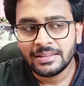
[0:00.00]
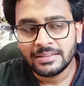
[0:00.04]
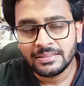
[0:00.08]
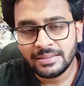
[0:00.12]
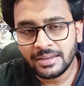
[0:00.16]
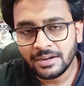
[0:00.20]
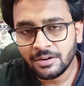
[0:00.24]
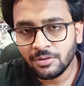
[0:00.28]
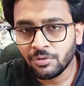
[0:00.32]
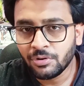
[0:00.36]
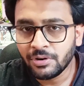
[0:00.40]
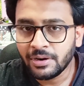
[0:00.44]

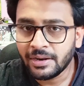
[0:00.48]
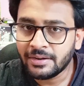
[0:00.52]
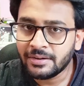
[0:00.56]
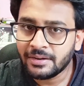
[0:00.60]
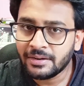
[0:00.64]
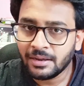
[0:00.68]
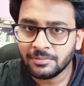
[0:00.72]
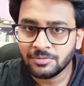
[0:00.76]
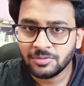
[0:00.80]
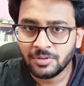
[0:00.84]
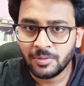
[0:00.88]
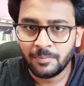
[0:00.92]
they're good in
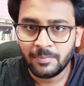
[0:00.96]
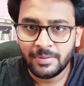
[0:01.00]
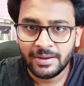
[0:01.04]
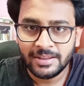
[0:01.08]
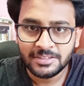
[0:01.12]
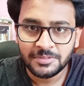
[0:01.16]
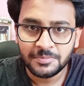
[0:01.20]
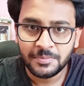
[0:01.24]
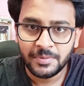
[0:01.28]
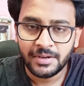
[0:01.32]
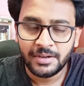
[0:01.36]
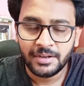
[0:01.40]
terms of
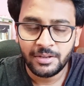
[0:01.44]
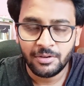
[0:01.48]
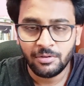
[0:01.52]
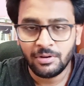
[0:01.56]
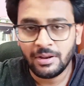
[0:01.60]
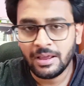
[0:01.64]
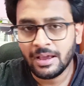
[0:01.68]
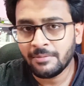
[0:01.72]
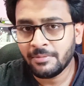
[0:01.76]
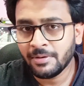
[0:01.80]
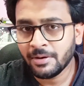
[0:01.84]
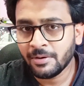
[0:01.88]
placement you
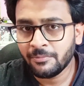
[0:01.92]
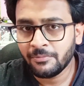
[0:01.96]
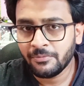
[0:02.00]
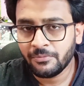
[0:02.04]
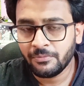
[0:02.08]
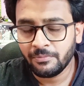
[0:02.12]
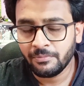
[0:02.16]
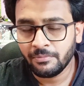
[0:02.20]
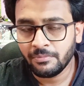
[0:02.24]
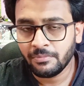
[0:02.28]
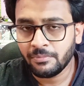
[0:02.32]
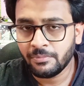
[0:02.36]
will have a
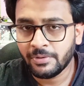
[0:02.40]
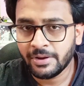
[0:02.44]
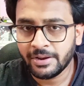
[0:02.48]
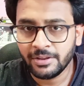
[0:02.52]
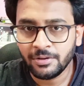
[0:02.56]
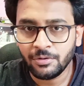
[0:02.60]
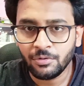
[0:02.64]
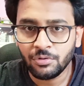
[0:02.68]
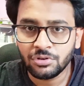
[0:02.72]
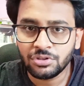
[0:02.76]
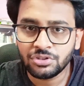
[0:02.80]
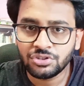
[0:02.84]

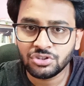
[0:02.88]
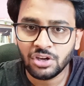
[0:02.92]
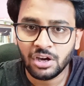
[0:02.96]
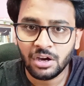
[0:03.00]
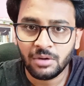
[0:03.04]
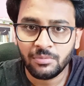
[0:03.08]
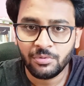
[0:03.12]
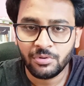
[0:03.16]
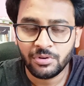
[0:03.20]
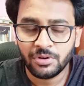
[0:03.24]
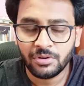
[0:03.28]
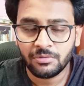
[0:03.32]
very good
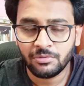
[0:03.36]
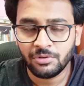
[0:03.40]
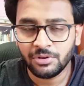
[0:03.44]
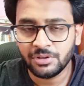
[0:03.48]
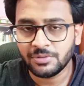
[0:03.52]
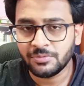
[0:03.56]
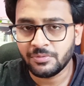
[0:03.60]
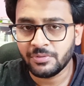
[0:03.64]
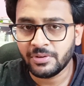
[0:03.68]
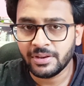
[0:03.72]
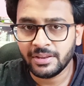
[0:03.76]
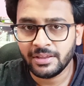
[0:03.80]
job with,
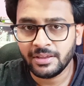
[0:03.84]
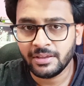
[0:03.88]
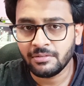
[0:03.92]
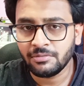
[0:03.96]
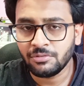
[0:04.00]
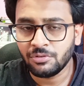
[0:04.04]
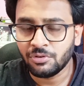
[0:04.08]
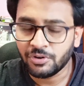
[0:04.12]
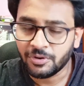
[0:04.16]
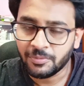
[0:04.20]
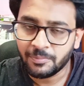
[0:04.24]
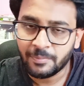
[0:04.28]
with very
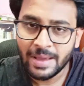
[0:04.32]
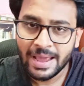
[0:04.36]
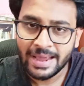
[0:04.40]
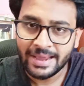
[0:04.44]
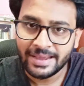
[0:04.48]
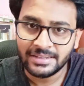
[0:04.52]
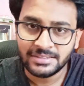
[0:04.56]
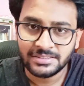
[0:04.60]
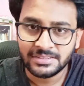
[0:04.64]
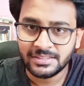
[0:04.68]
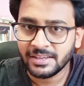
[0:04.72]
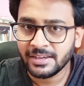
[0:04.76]
good
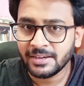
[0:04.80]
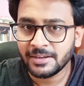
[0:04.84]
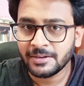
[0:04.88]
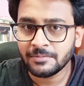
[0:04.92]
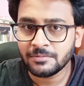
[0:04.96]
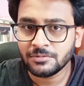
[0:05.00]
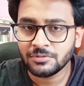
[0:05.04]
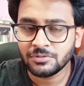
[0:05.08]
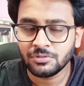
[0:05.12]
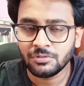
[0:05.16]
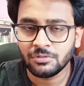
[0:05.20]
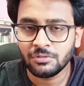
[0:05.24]
package there
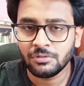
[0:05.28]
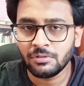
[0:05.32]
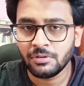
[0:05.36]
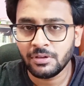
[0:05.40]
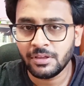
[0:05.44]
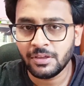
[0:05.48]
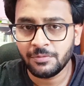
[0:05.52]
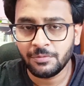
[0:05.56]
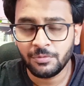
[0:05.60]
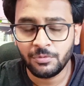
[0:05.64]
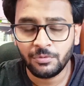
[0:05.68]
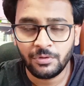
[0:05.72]
so
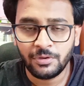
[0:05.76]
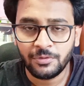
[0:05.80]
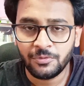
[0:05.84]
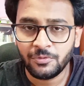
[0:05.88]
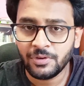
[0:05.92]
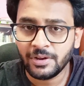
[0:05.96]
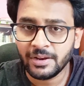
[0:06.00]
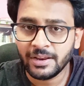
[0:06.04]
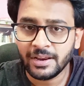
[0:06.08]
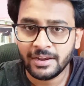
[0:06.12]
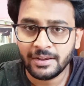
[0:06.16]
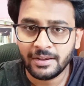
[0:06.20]
if you if
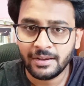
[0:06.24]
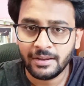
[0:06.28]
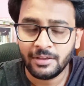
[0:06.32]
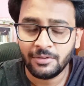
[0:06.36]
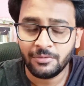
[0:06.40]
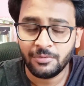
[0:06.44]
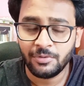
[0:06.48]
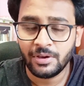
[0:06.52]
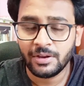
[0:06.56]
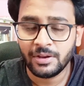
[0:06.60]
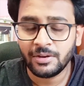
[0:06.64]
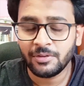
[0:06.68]
you get
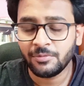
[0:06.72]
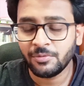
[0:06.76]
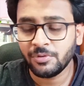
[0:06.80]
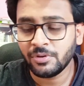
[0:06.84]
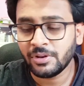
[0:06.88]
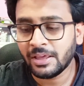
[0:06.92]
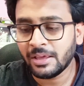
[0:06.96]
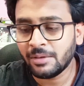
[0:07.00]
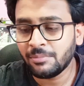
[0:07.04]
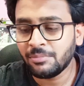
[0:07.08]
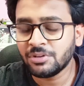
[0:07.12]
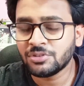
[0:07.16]
if your if your
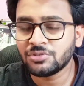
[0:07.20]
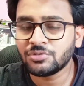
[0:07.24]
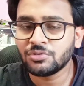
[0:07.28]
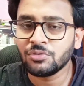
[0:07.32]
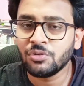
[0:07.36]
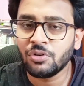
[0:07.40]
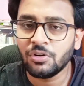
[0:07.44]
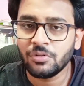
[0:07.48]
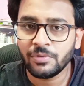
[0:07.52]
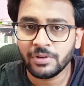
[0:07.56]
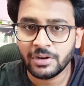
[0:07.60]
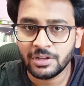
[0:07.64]
aim is to
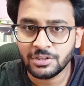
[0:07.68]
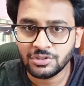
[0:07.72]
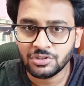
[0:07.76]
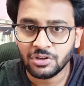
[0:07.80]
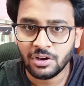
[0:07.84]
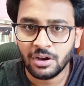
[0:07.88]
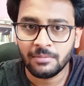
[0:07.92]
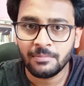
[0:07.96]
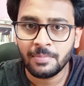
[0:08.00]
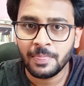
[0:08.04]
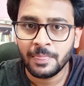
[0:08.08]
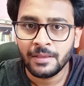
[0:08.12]
go for a
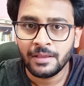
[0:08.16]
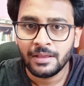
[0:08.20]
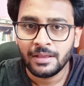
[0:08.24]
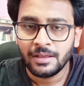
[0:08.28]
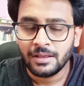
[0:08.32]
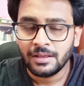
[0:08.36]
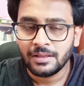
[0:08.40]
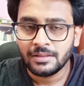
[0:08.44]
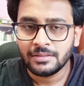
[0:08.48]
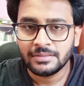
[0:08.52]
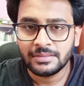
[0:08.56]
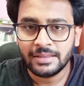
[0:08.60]
job
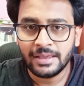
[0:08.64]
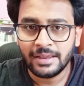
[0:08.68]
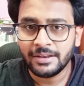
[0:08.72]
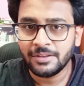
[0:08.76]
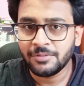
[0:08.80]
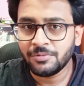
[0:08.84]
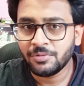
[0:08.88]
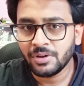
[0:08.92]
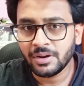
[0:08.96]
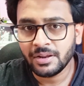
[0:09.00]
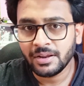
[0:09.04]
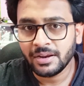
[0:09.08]
then
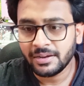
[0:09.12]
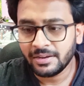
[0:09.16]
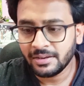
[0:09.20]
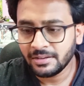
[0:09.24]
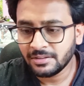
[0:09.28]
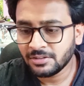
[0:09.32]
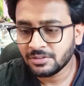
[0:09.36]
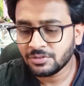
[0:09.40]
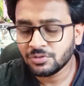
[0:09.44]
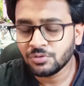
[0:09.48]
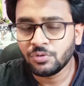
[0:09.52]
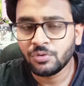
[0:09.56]
if you are
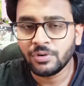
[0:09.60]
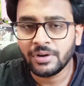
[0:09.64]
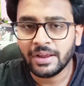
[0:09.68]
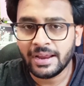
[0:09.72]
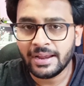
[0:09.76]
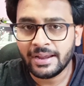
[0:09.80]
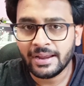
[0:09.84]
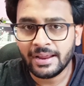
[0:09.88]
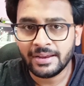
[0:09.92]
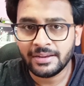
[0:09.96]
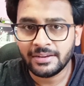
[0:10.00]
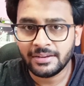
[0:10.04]
getting these good
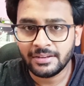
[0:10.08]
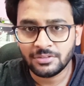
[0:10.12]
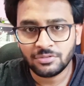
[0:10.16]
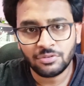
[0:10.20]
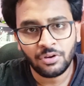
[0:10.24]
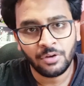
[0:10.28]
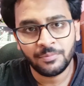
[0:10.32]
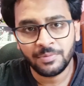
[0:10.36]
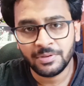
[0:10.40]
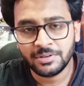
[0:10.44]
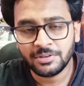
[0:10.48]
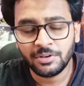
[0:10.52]
nits
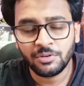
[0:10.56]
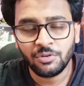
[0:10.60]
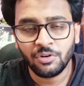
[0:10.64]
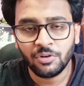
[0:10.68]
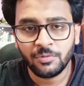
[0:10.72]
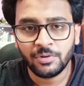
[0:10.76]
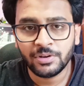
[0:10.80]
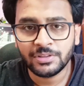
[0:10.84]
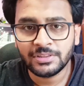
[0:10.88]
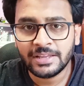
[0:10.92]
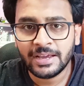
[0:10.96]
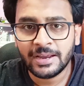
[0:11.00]
obviously go
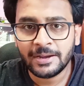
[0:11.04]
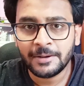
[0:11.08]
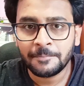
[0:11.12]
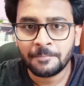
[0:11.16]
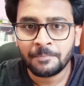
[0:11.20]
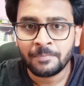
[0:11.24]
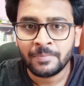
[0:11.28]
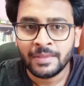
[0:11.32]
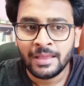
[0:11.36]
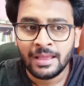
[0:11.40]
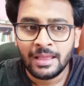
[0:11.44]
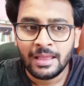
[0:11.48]
for
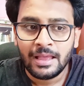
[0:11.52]
that